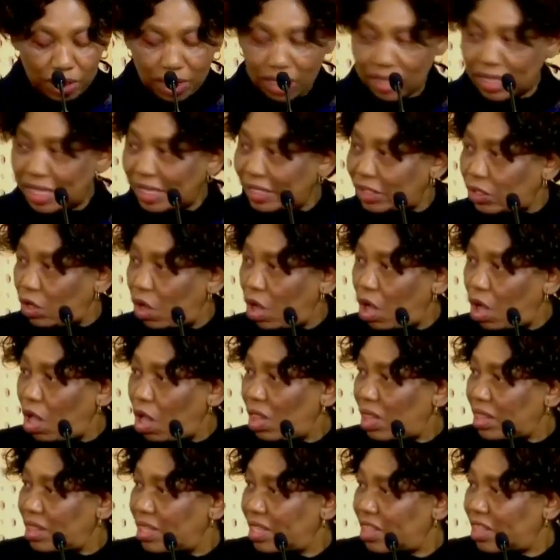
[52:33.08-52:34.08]
that
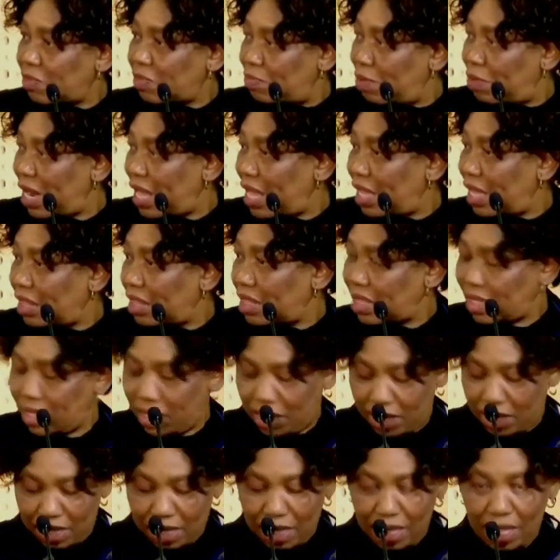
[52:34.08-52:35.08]
all these plans
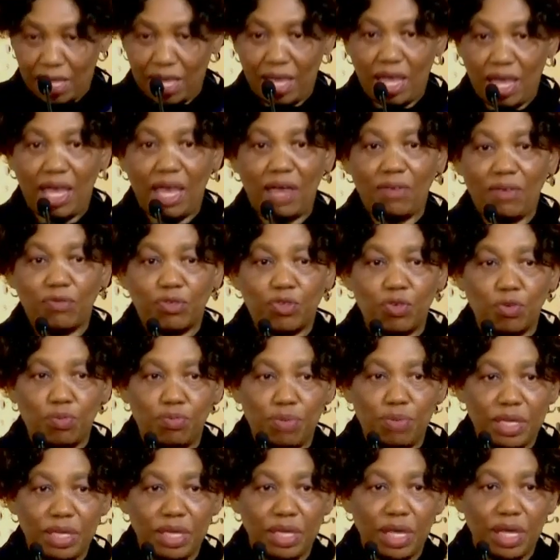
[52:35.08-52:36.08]
have to
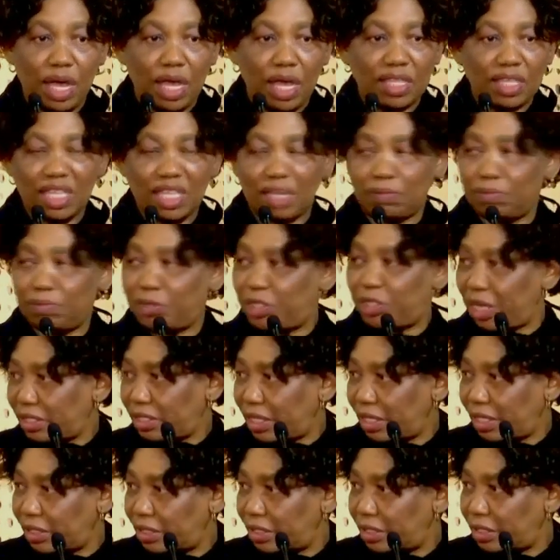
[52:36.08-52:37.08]
be
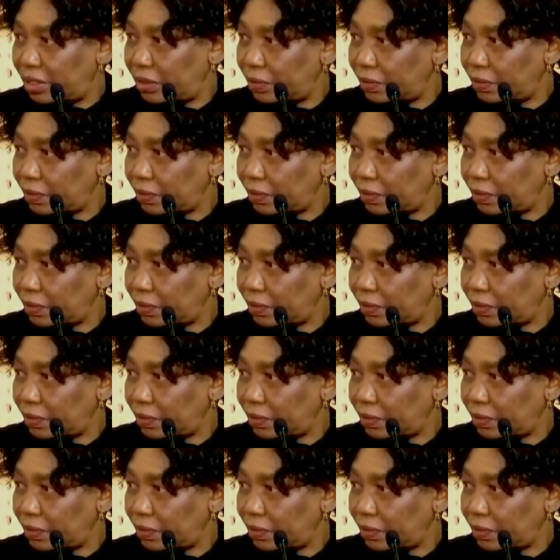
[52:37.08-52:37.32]
subjected